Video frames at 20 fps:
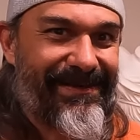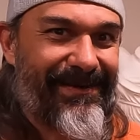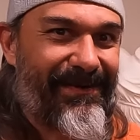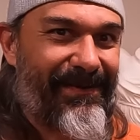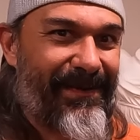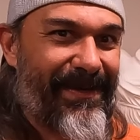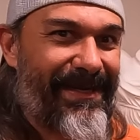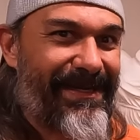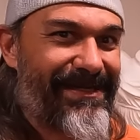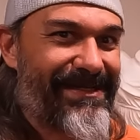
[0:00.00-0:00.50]

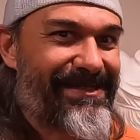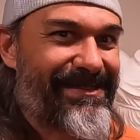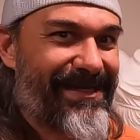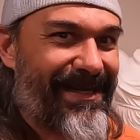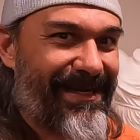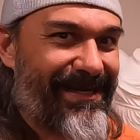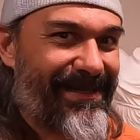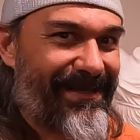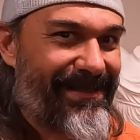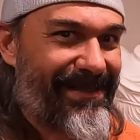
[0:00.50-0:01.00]
we
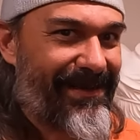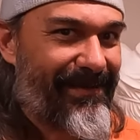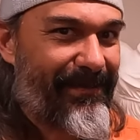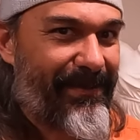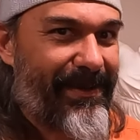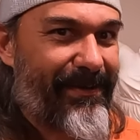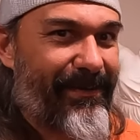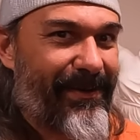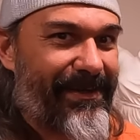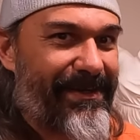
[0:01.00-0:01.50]
decided that
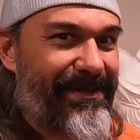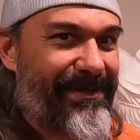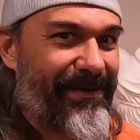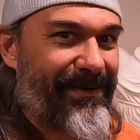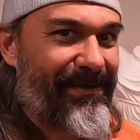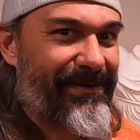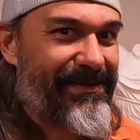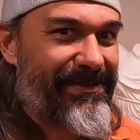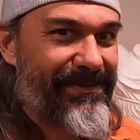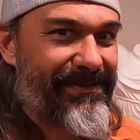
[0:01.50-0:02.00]
we would
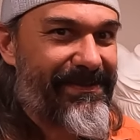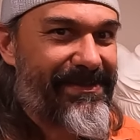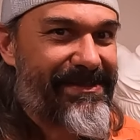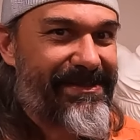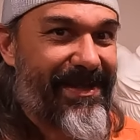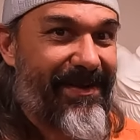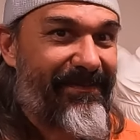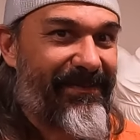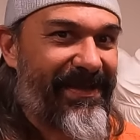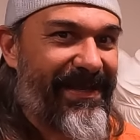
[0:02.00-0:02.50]
go do
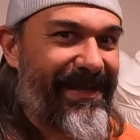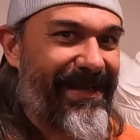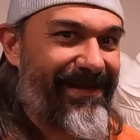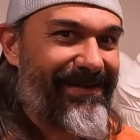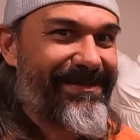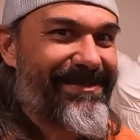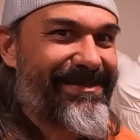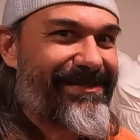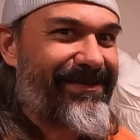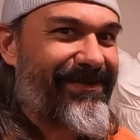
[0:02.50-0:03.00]
something
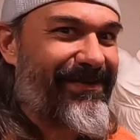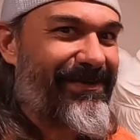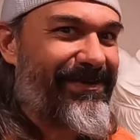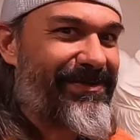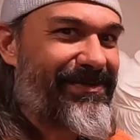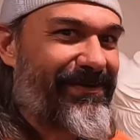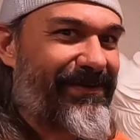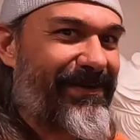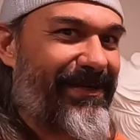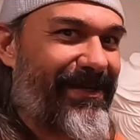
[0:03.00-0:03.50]
else
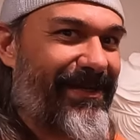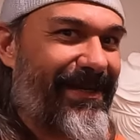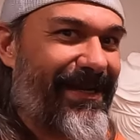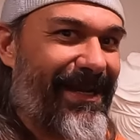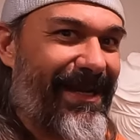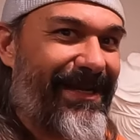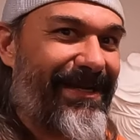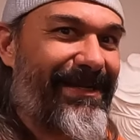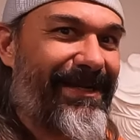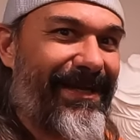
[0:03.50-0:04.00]
cultural
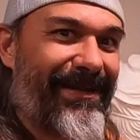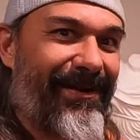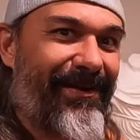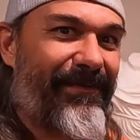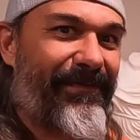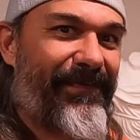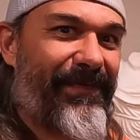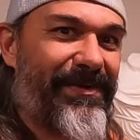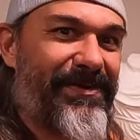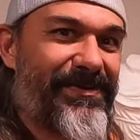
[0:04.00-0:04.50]
and get
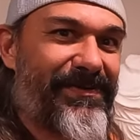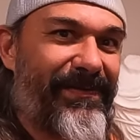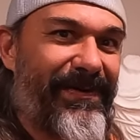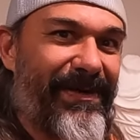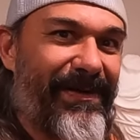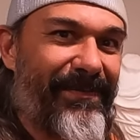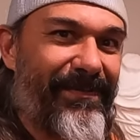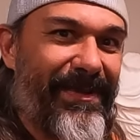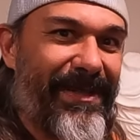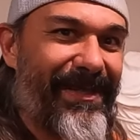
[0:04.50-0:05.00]
our first
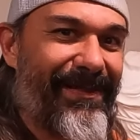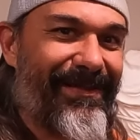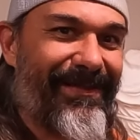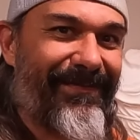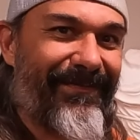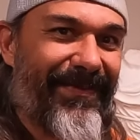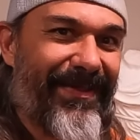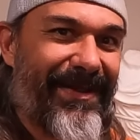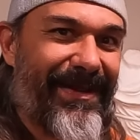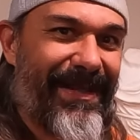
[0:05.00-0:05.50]
real meal
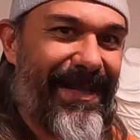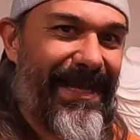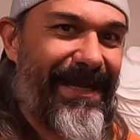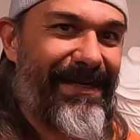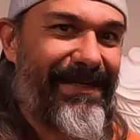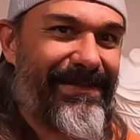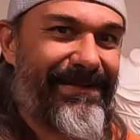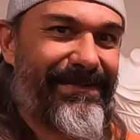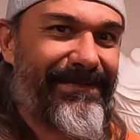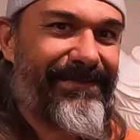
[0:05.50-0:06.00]
of the day.
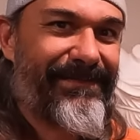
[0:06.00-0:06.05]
